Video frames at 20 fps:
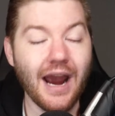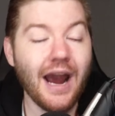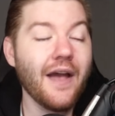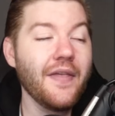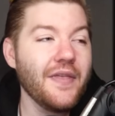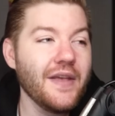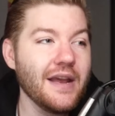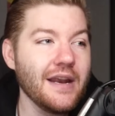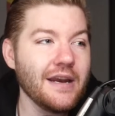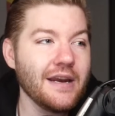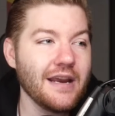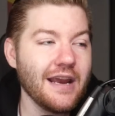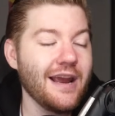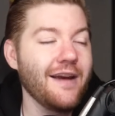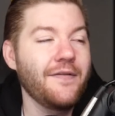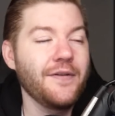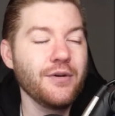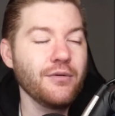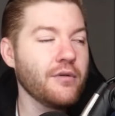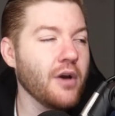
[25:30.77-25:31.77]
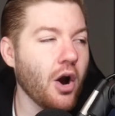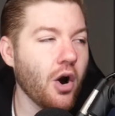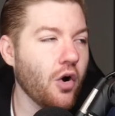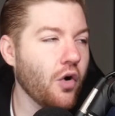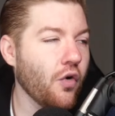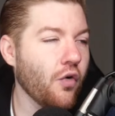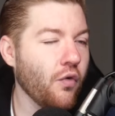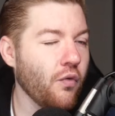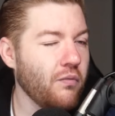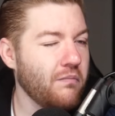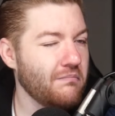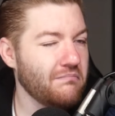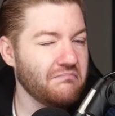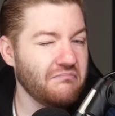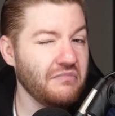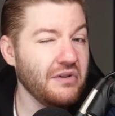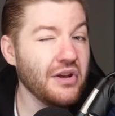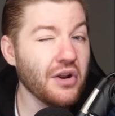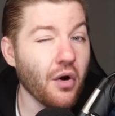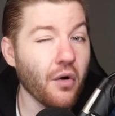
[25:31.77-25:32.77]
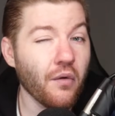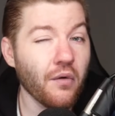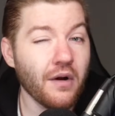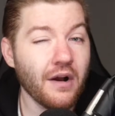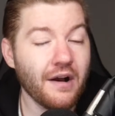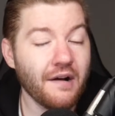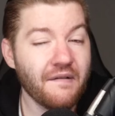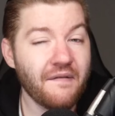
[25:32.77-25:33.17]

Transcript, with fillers: And then if you go, you know,